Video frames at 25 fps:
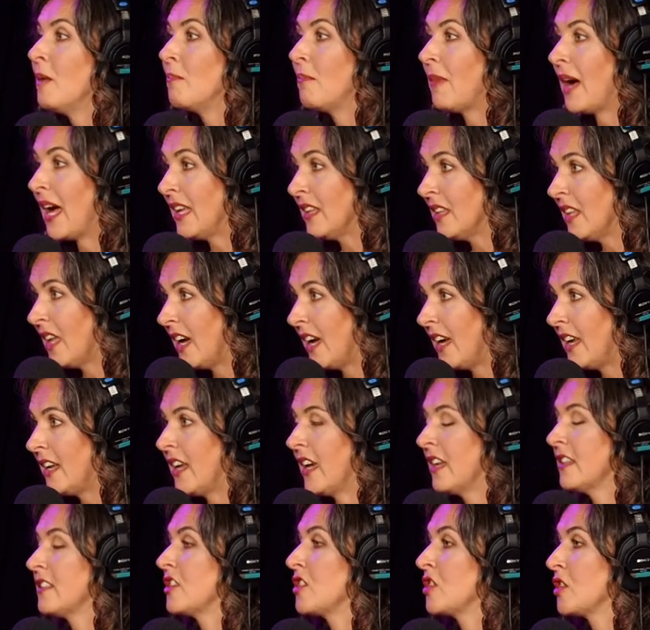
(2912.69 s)
My
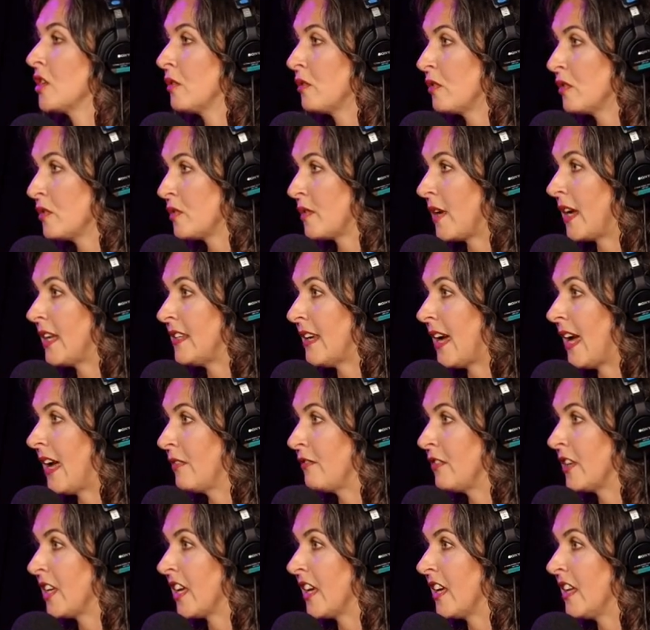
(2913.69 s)
line as a children's rights
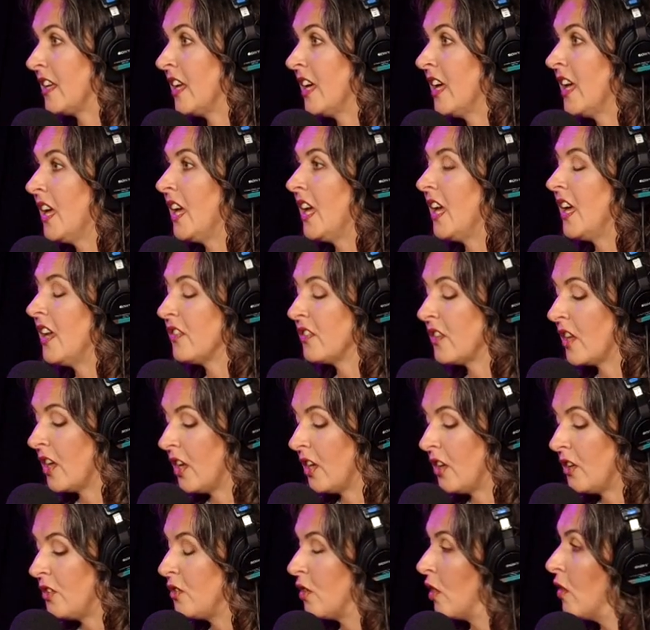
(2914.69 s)
advocate is
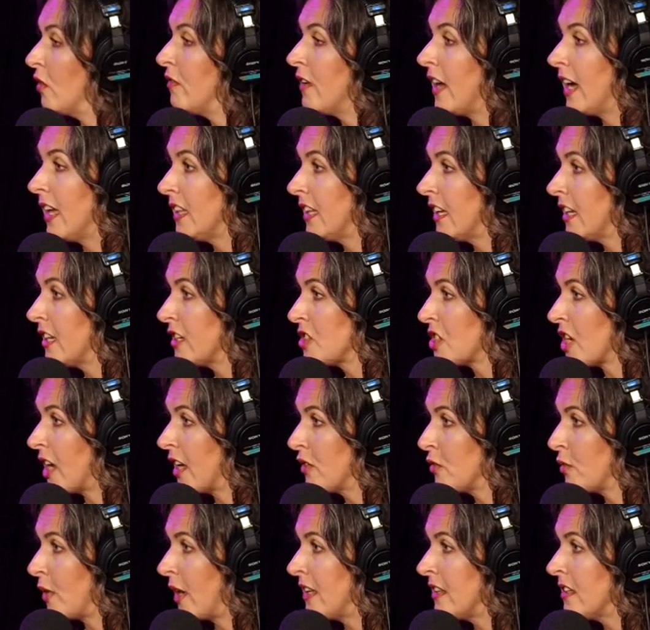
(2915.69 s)
don't violate a
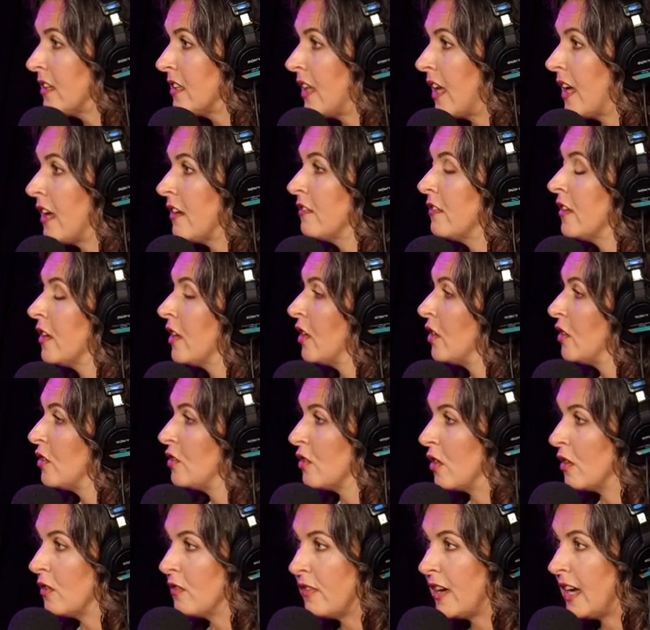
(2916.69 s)
child's right to life.
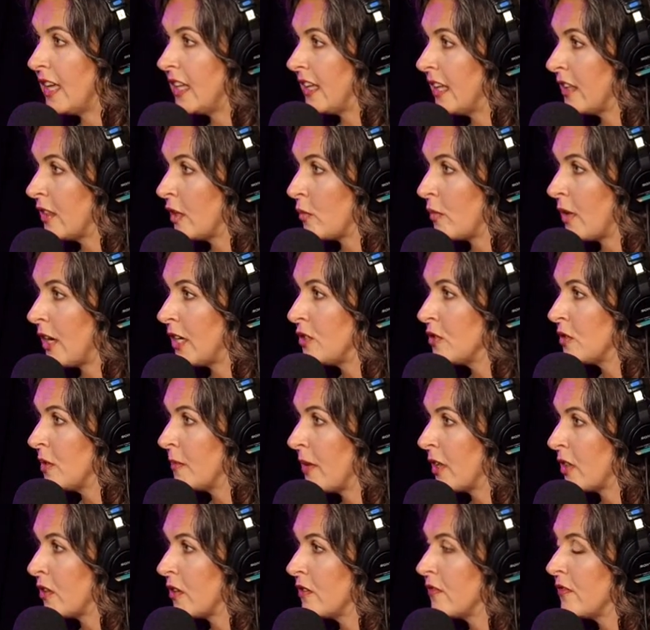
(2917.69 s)
Don't violate their right to a
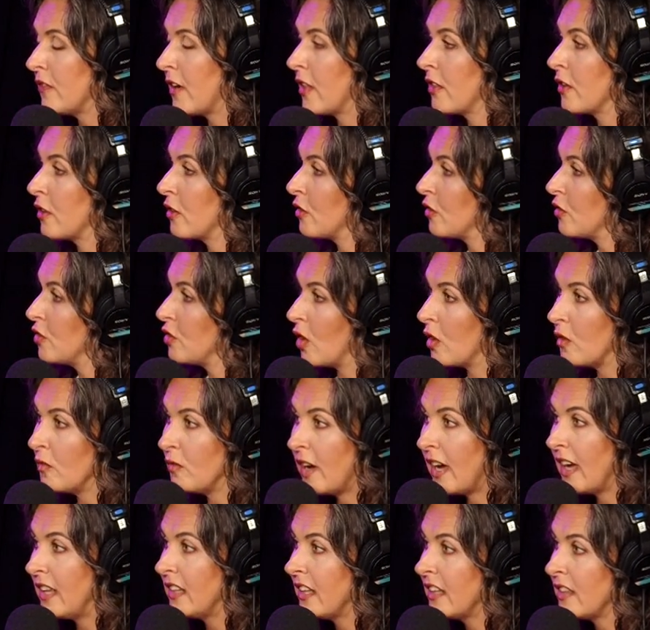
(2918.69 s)
mother and father. Don't
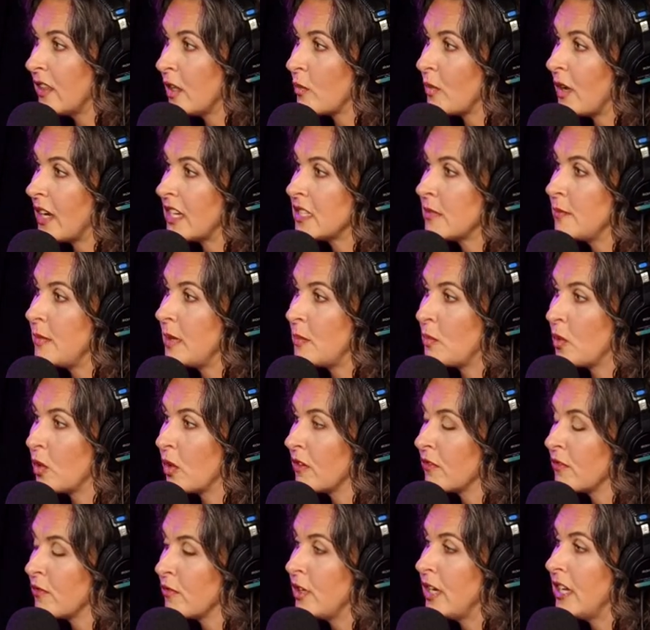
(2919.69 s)
violate their right to be
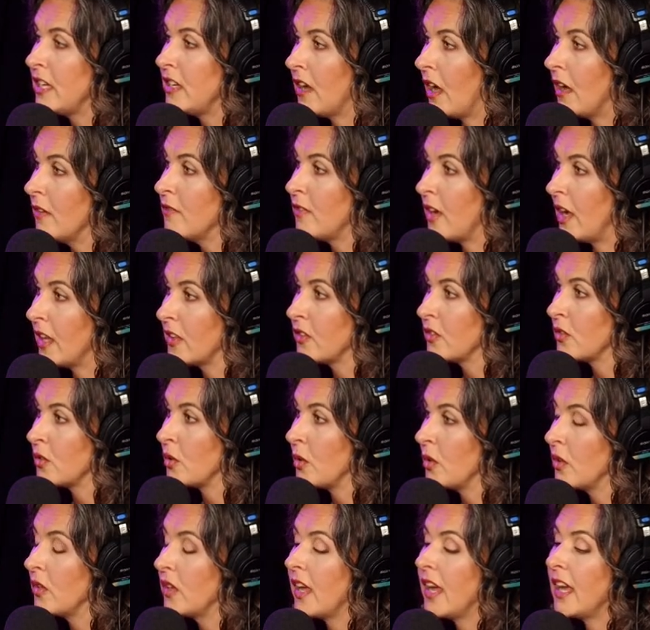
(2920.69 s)
born free, not bought and
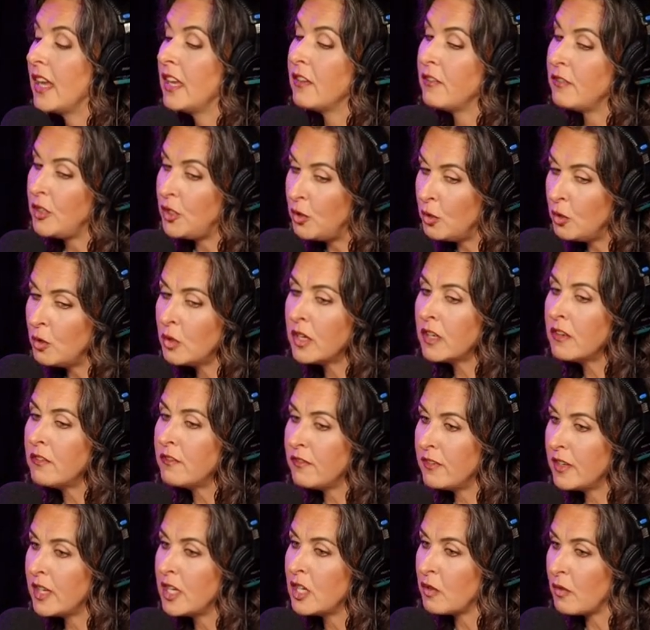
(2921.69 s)
sold. And if you
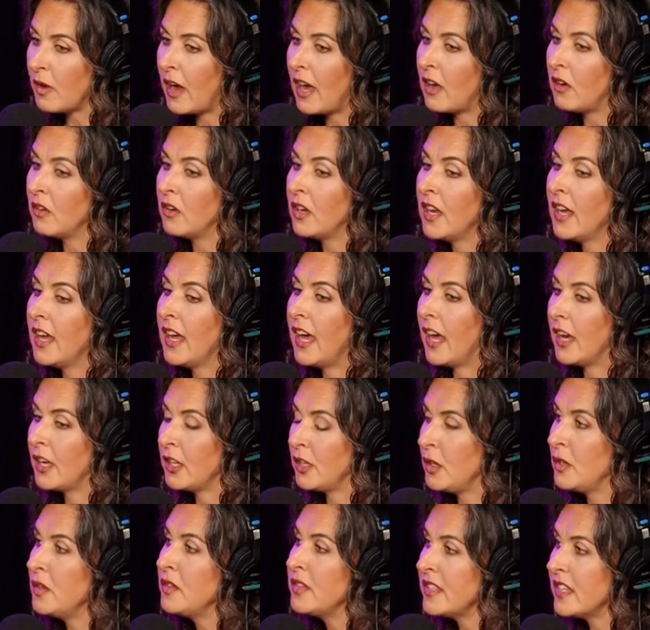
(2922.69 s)
can figure out how
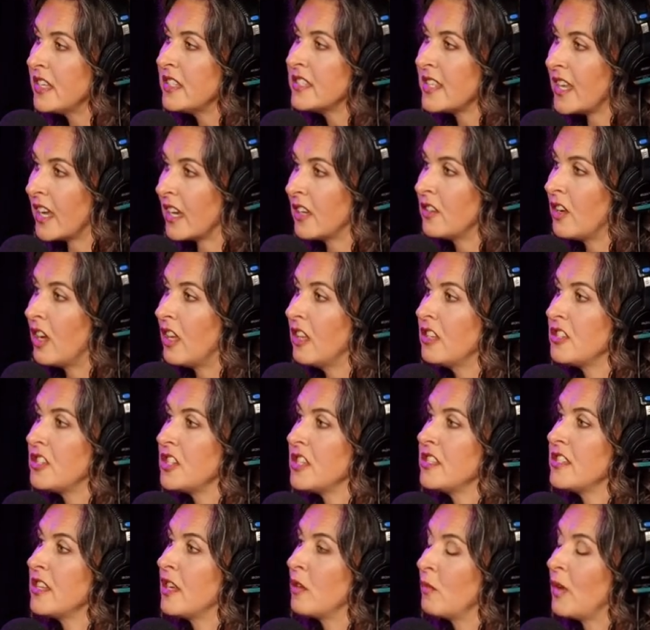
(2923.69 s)
to use these
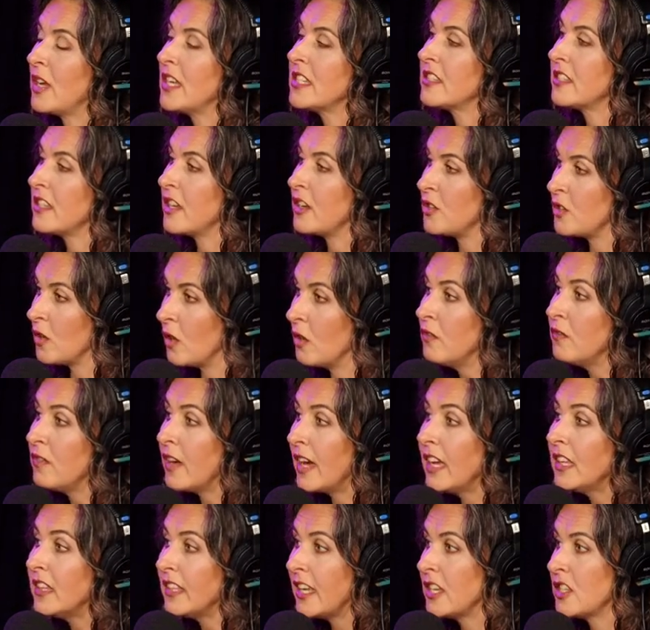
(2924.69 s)
technologies in ways that don't
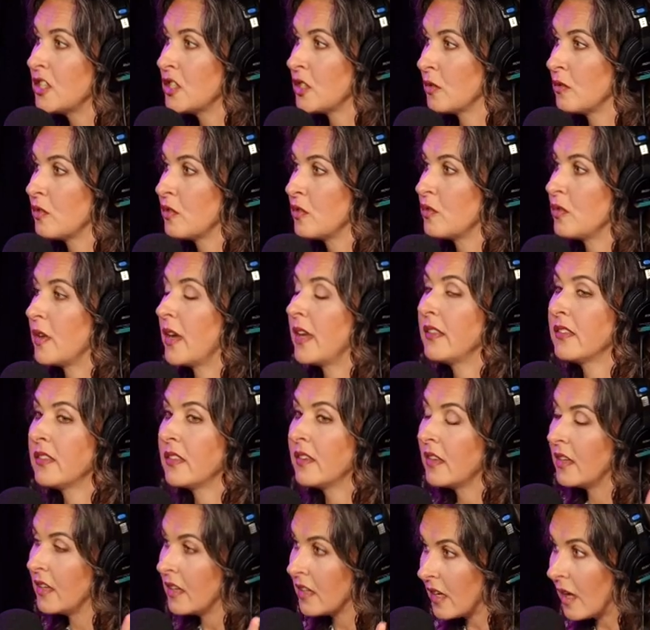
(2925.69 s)
violate children's
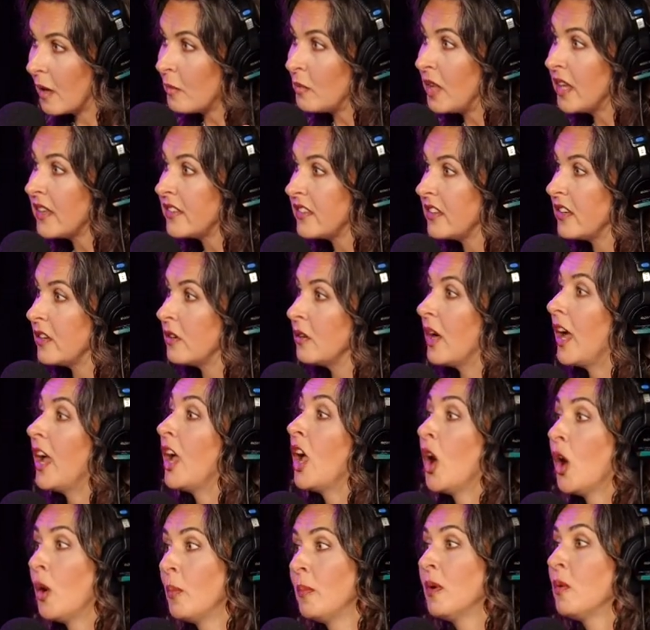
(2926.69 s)
rights, God bless you.
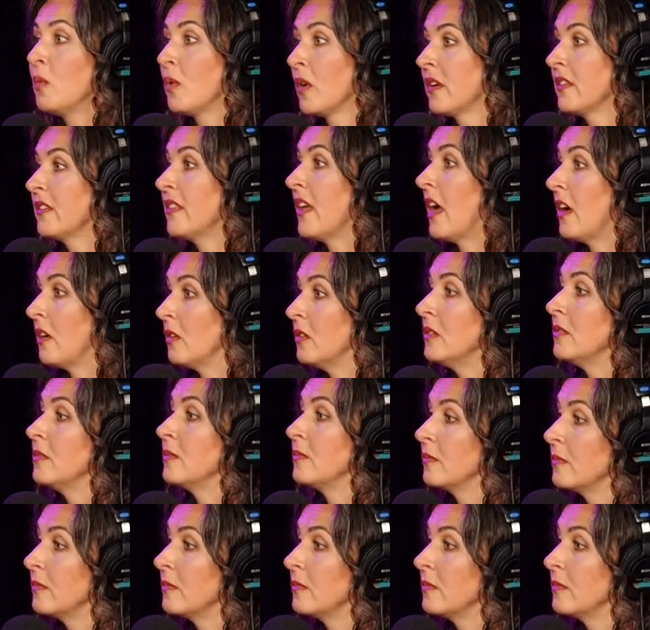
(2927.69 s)
I hope it works out.